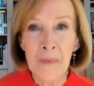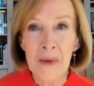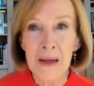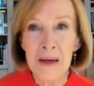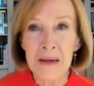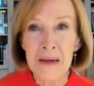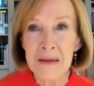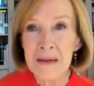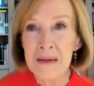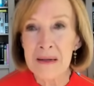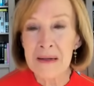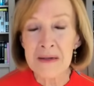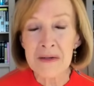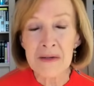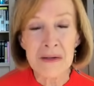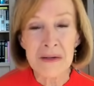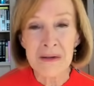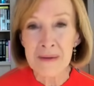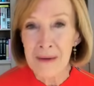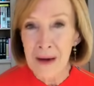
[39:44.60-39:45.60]

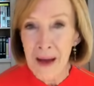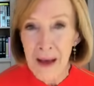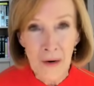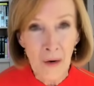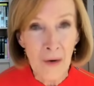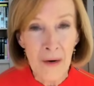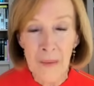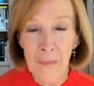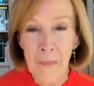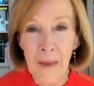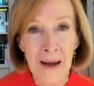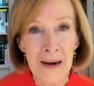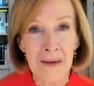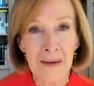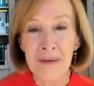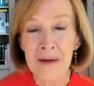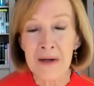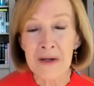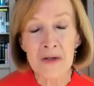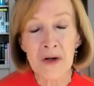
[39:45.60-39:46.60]
It's not
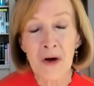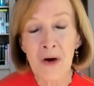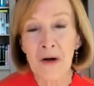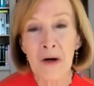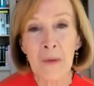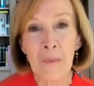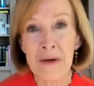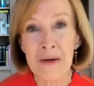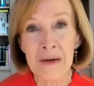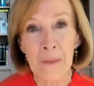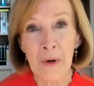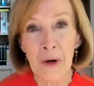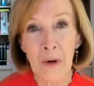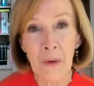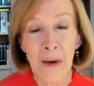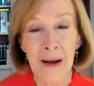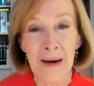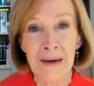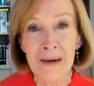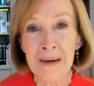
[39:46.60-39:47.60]
automatic that it's all going to be
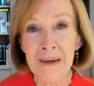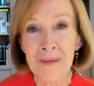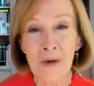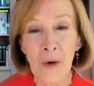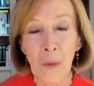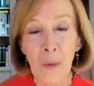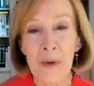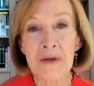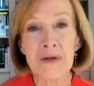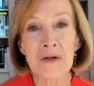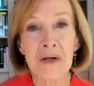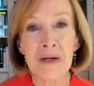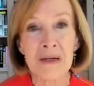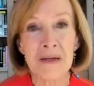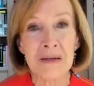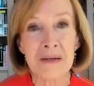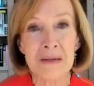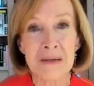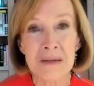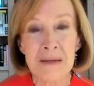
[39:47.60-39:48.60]
Democratic, and the question
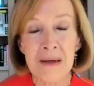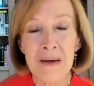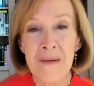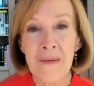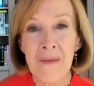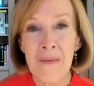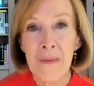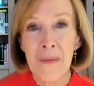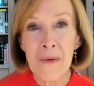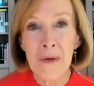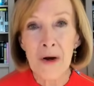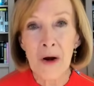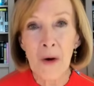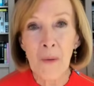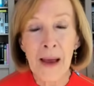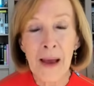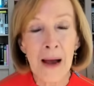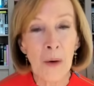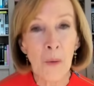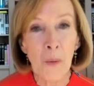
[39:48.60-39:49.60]
is,
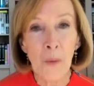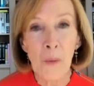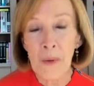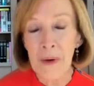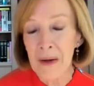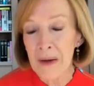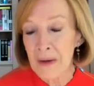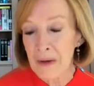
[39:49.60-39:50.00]
how